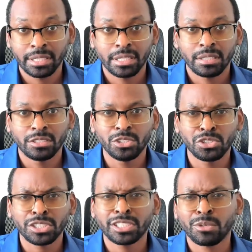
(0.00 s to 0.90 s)

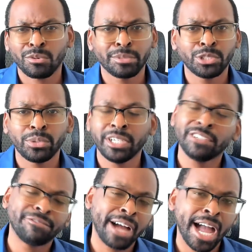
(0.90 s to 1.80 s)
usually somewhere between the
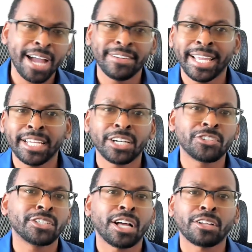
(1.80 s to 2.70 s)
$500 to
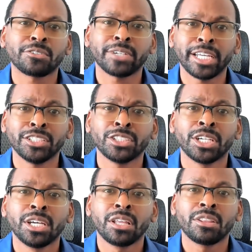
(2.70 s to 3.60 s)
$800 range,
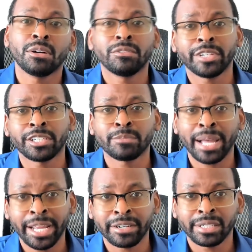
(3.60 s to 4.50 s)
though it varies
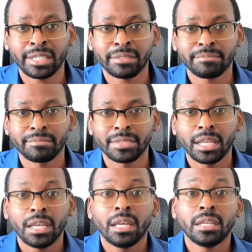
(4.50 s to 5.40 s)
by area.
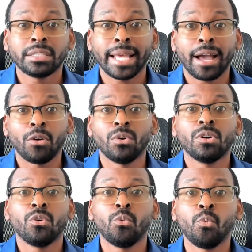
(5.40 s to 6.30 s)
Now,
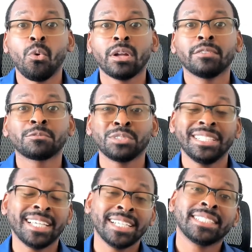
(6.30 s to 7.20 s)
one of 3
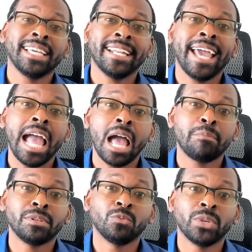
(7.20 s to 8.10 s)
things can
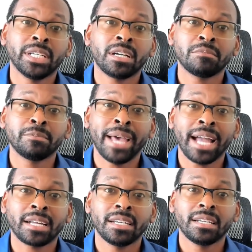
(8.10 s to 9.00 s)
happen when it comes
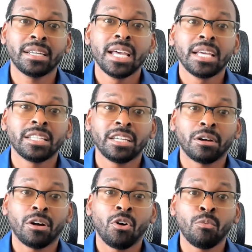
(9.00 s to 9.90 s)
back. The
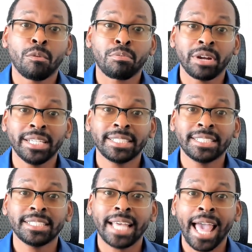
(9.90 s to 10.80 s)
home
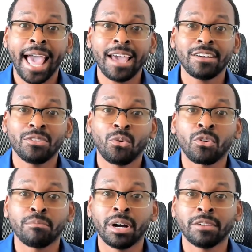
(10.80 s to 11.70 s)
appraises at
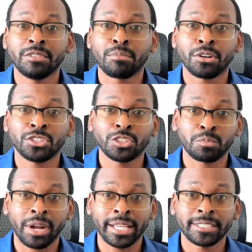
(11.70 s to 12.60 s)
or above the purchase
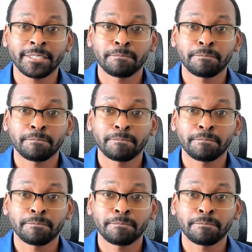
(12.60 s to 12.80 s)
price.